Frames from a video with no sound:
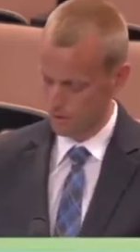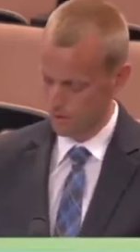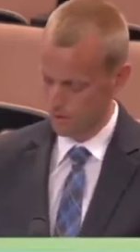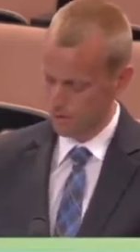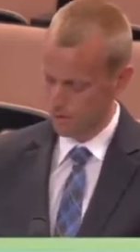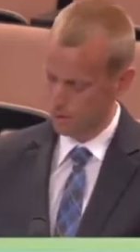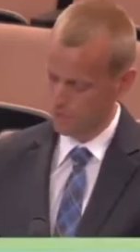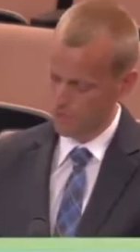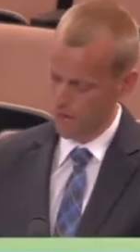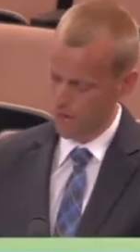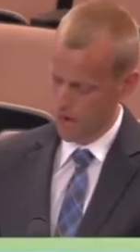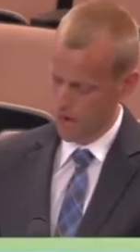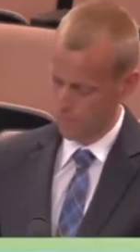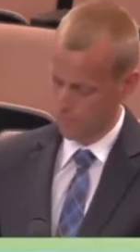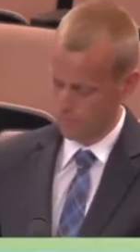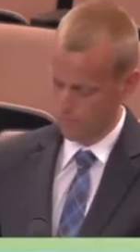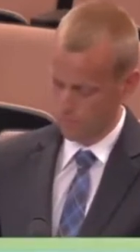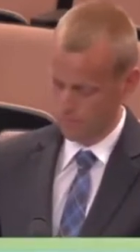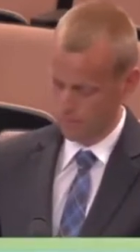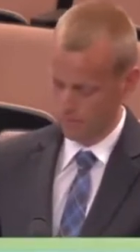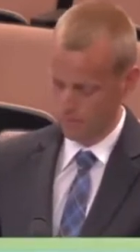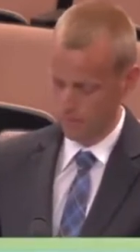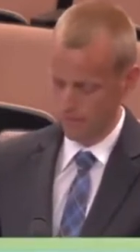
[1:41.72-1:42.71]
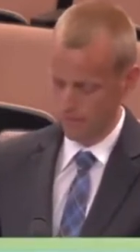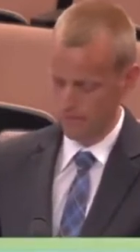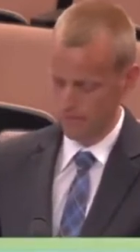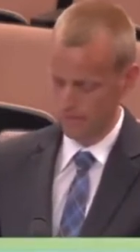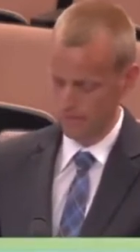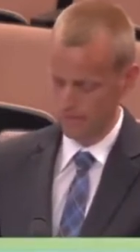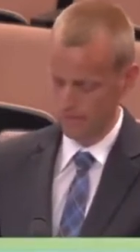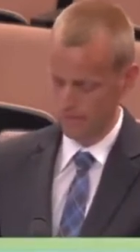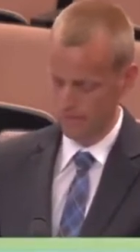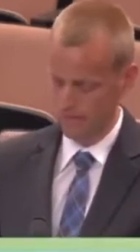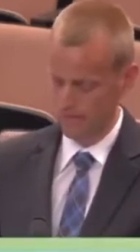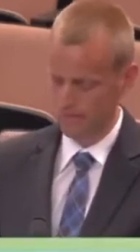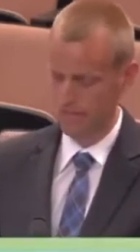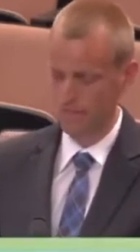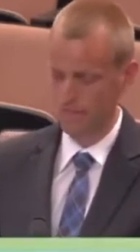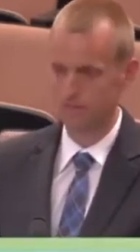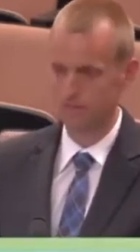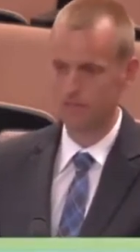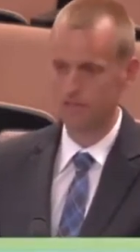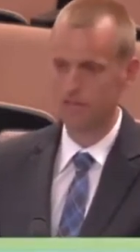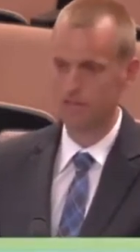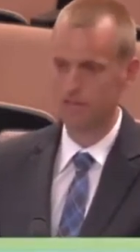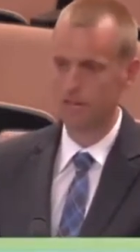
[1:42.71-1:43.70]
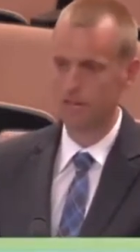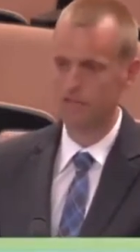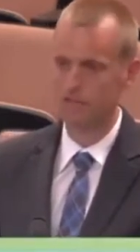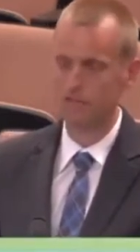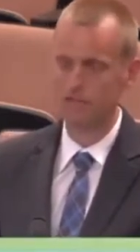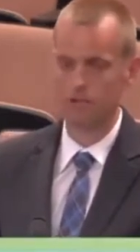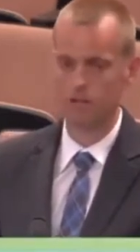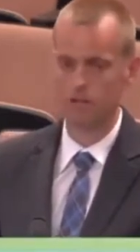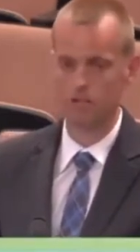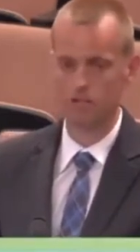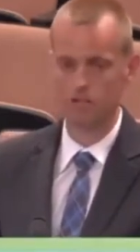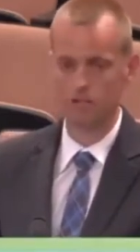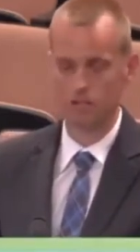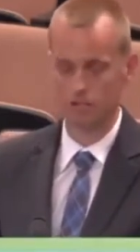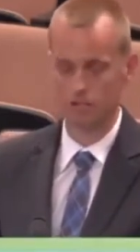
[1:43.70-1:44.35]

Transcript: year to operate the ISS, and if they don't have a darn good